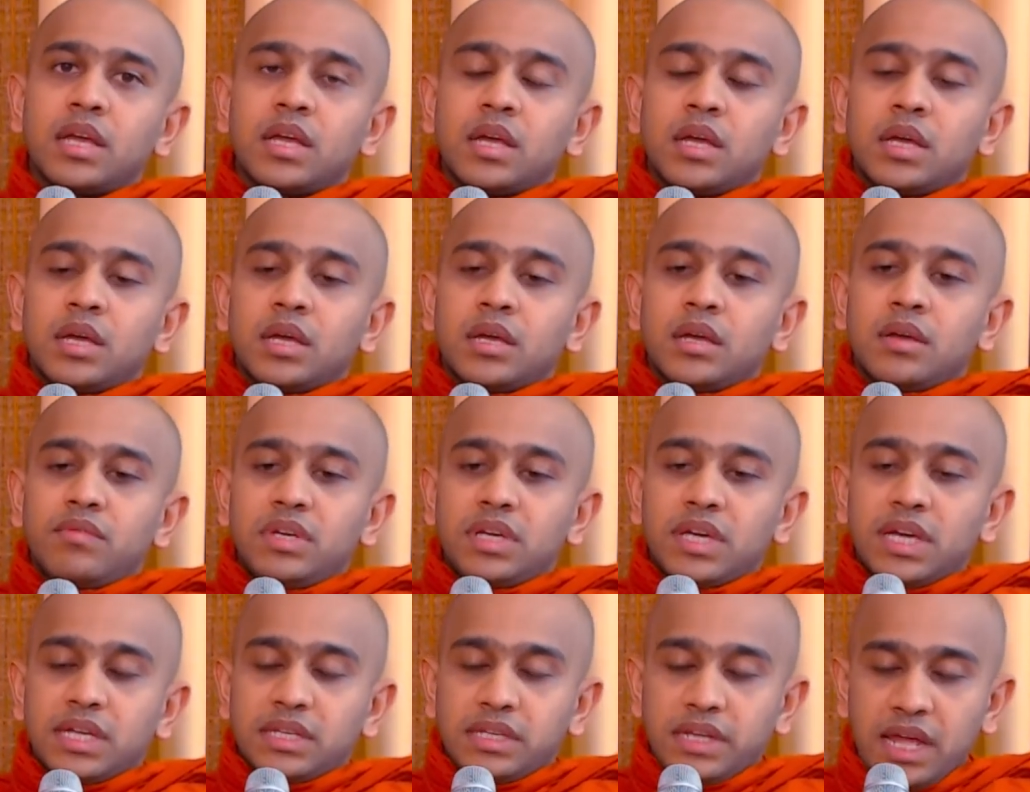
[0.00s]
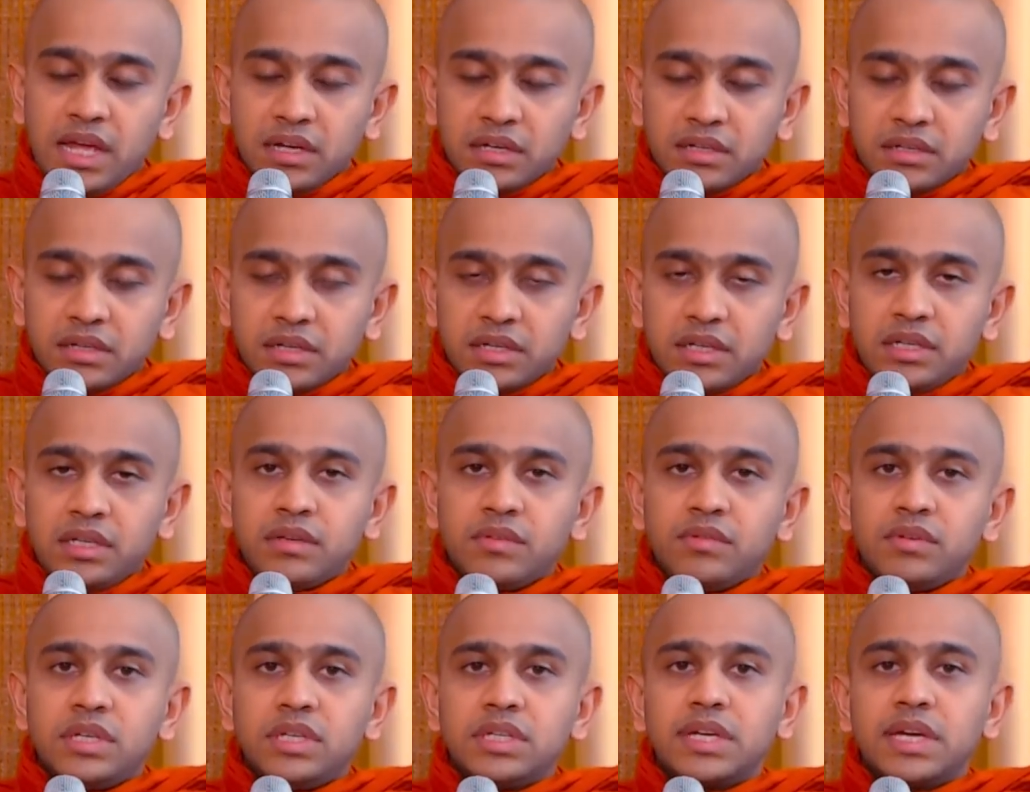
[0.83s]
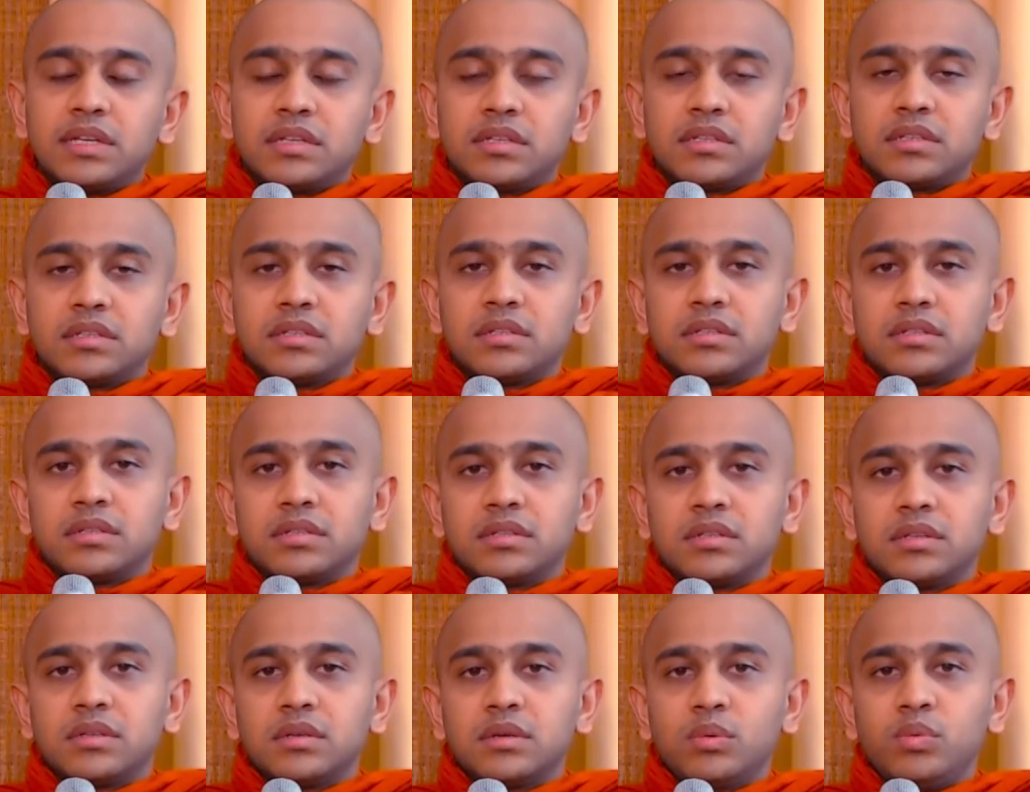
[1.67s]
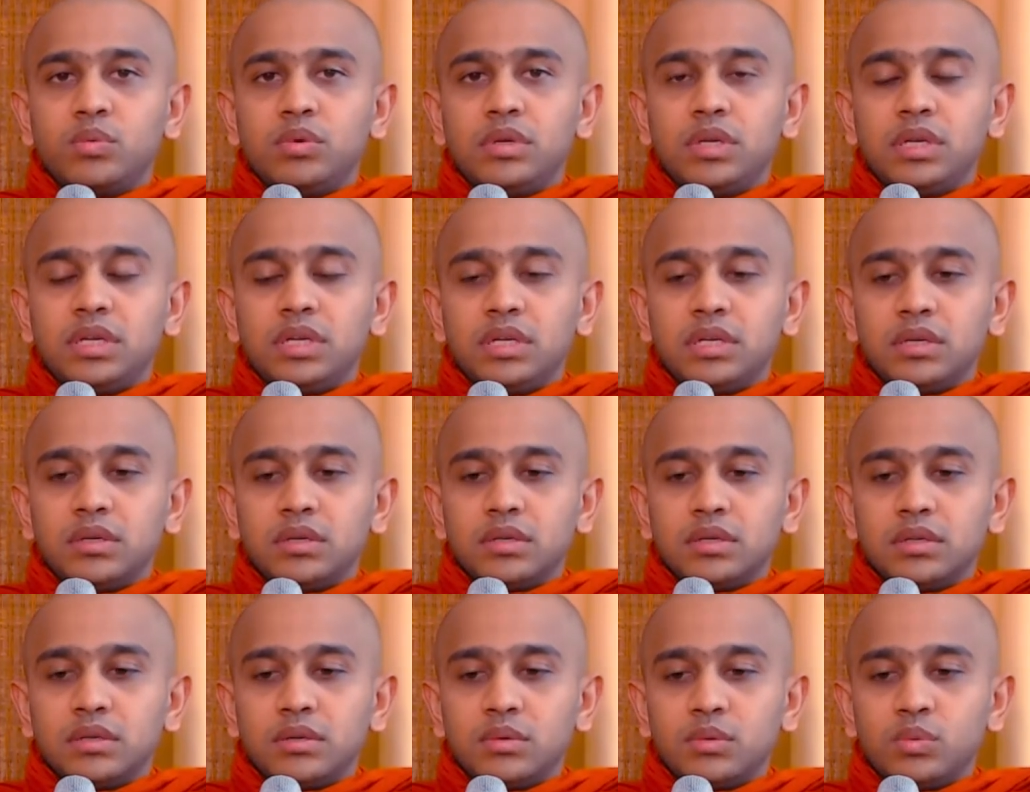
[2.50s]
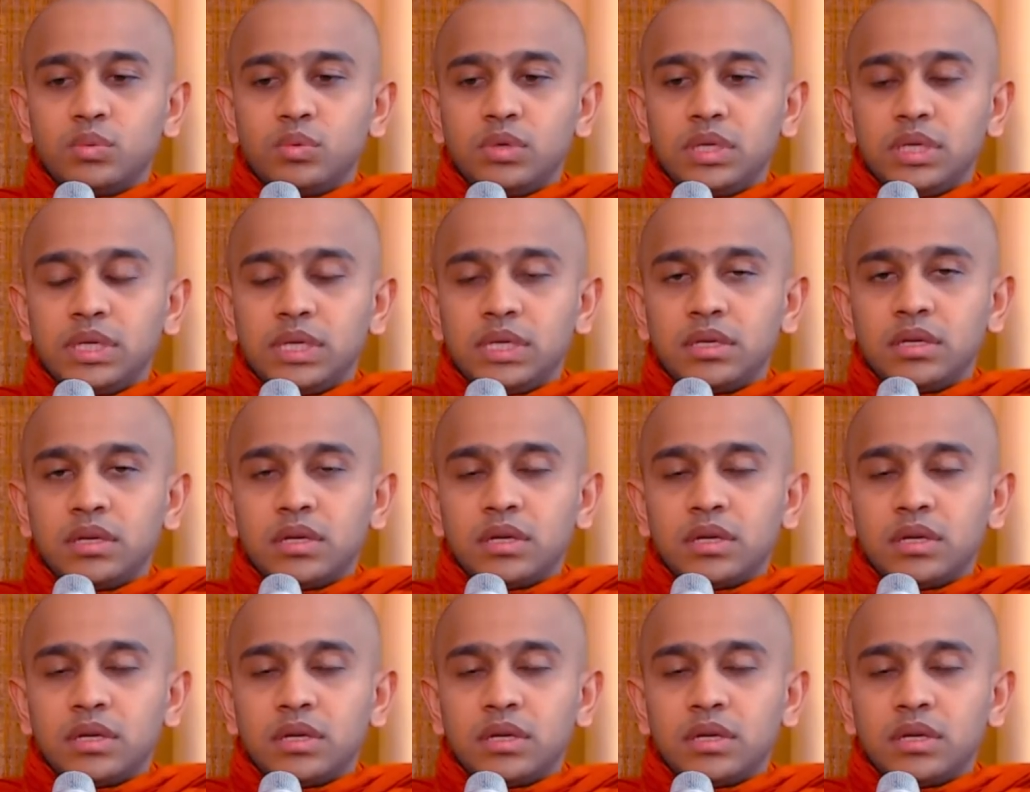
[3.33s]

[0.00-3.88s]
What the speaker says: We get angry, we